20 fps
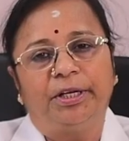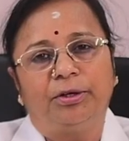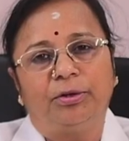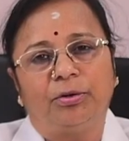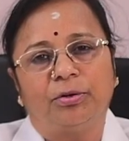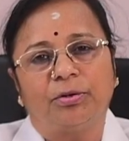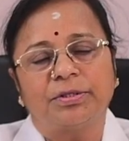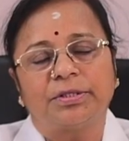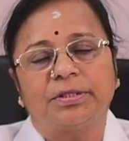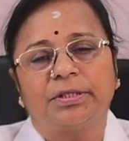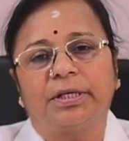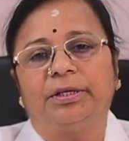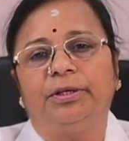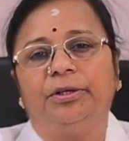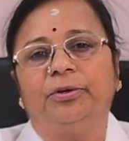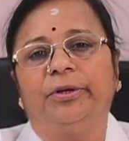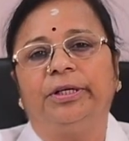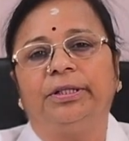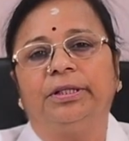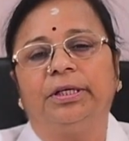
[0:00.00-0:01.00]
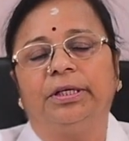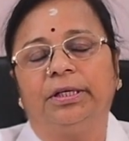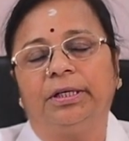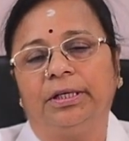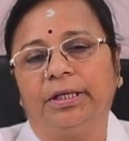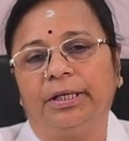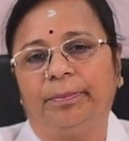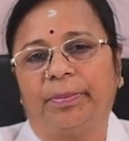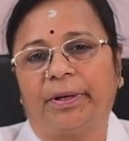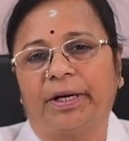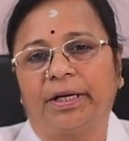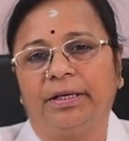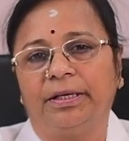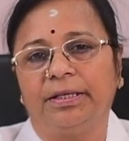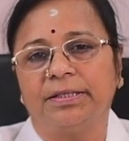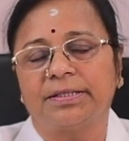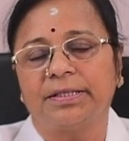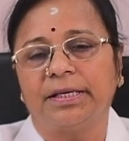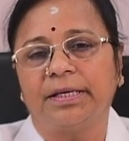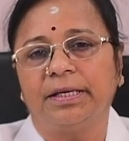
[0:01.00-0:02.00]
knows that during the early
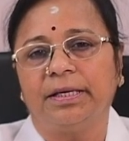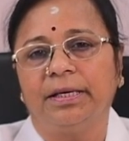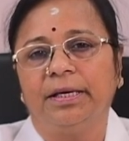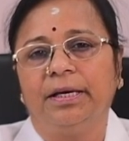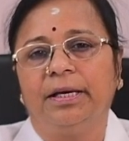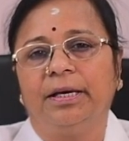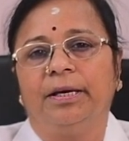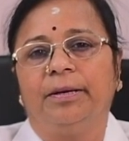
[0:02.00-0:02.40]
pregnancy,